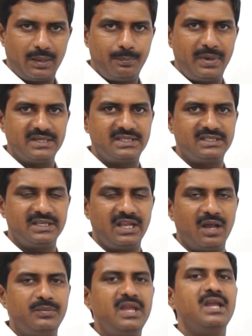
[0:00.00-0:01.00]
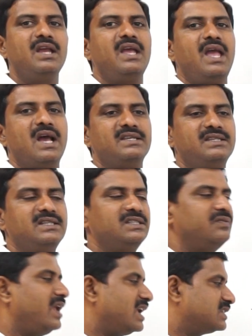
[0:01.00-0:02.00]
Basicity of the acids
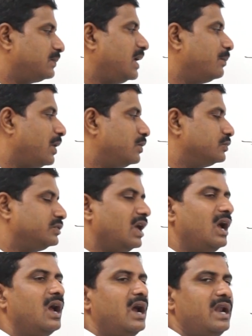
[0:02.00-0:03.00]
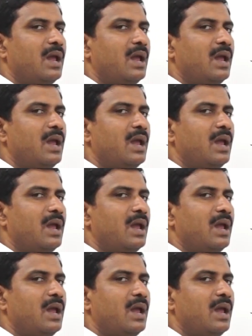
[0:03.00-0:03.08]
we explain by using the